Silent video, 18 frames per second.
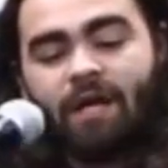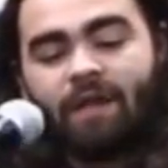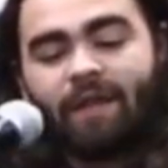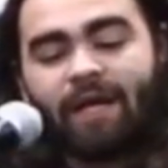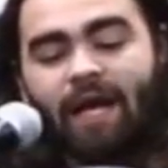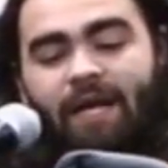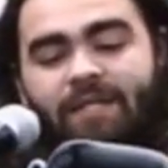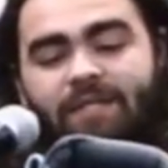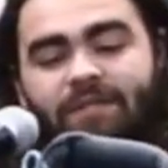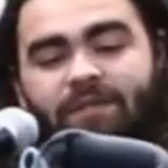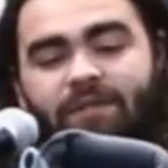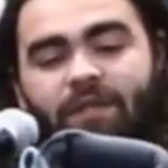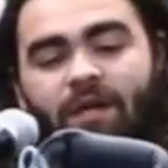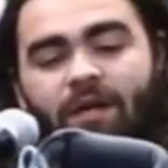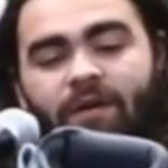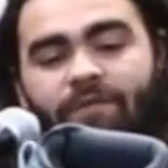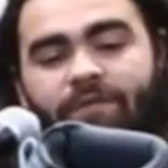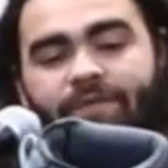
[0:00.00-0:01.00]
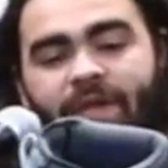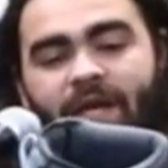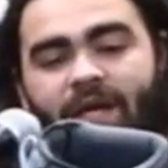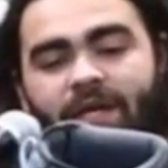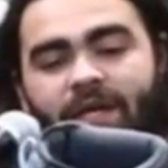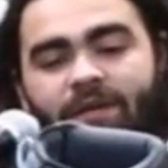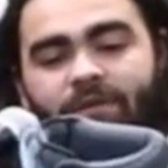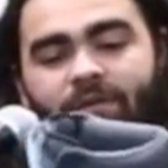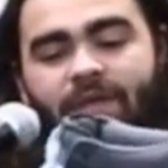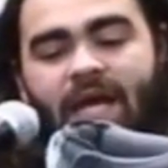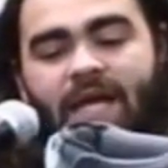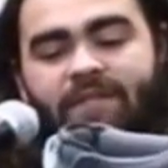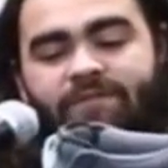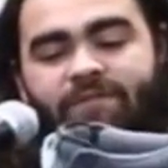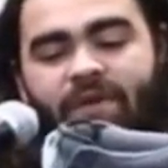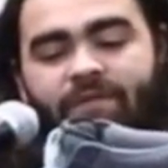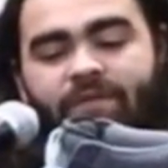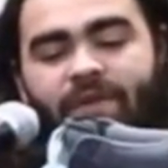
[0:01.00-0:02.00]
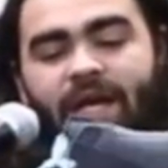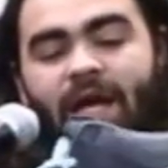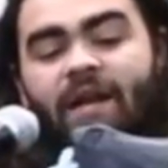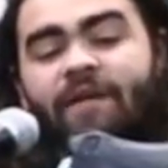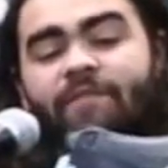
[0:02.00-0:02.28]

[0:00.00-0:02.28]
like i just love that it'll last forever like i